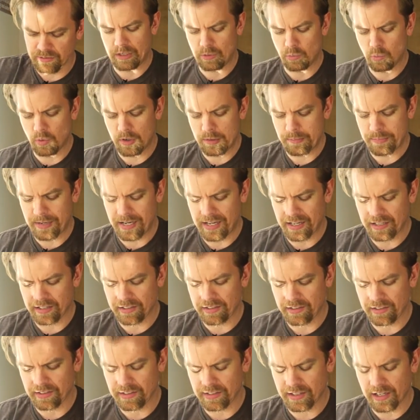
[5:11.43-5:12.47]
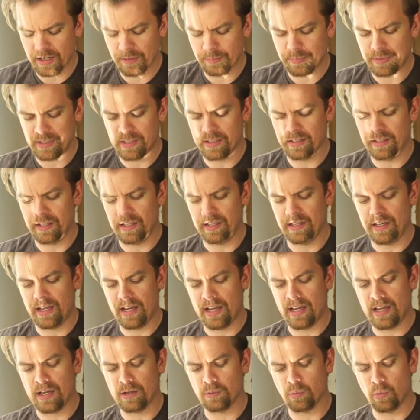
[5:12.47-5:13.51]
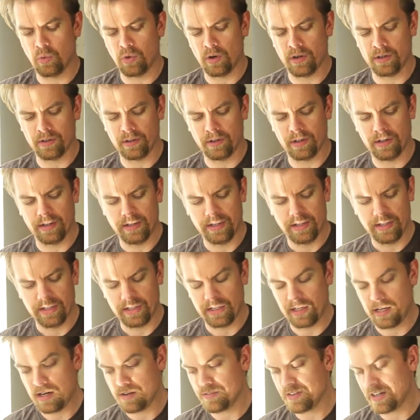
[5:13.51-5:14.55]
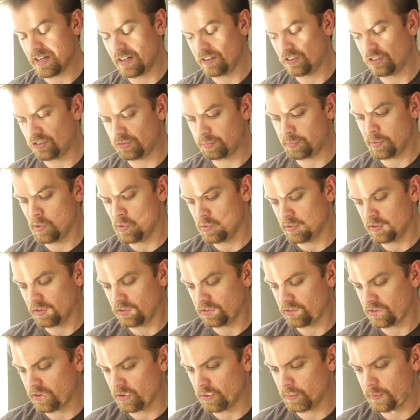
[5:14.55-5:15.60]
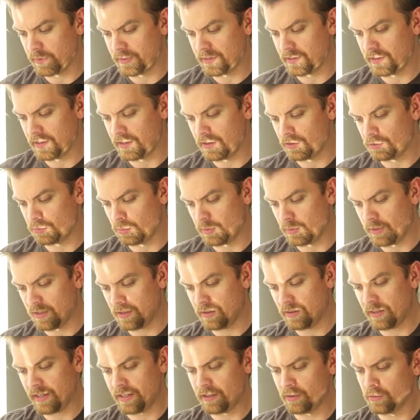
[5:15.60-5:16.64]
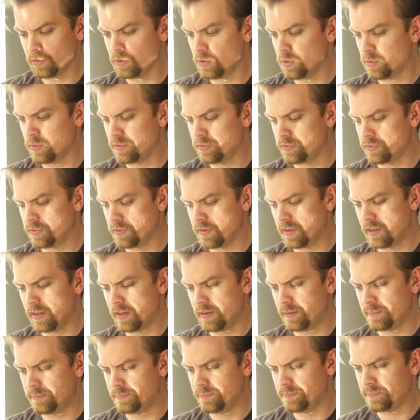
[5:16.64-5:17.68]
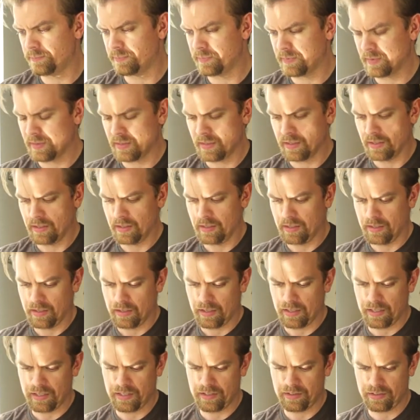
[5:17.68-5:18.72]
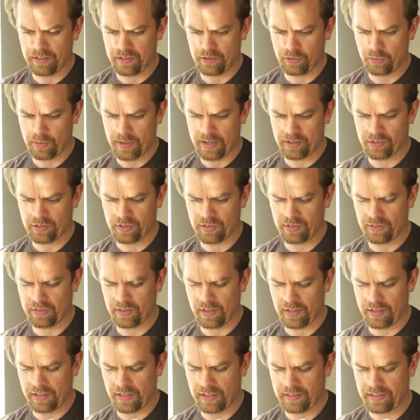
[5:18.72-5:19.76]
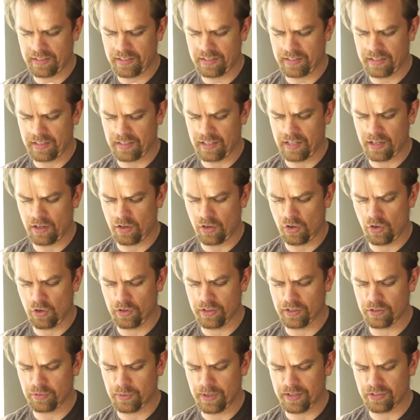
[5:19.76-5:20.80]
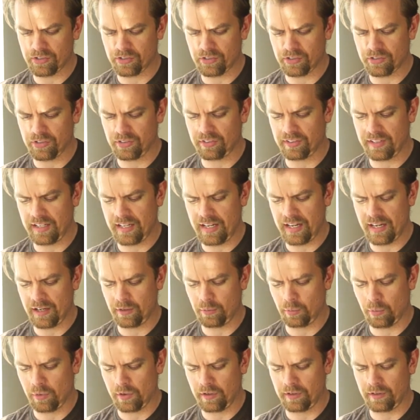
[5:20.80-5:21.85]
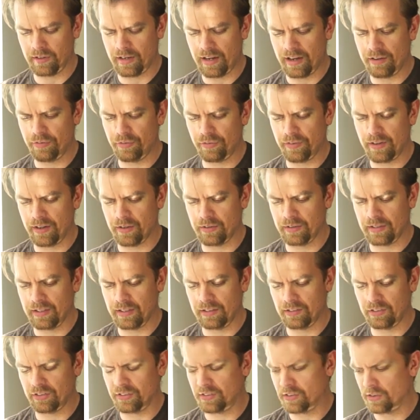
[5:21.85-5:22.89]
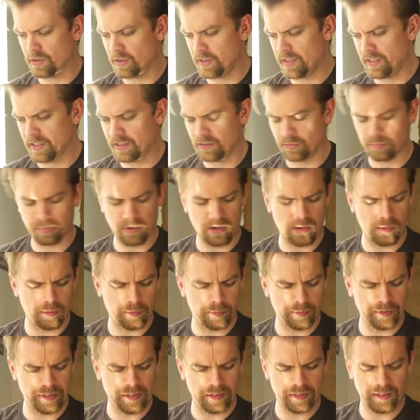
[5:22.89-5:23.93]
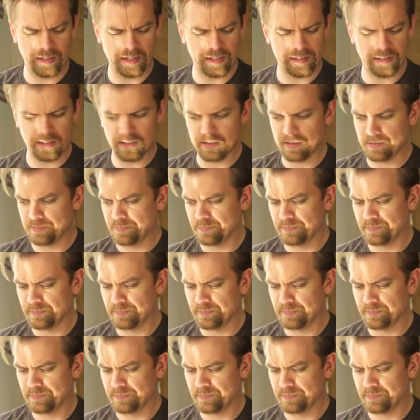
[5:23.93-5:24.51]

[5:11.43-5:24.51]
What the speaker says: Take 1 pack into the cup and then add water. And I've got a spoon to stir with it as well. I don't know if any of the directions on, I think all the directions just say add water. I found that stirring is probably a good idea.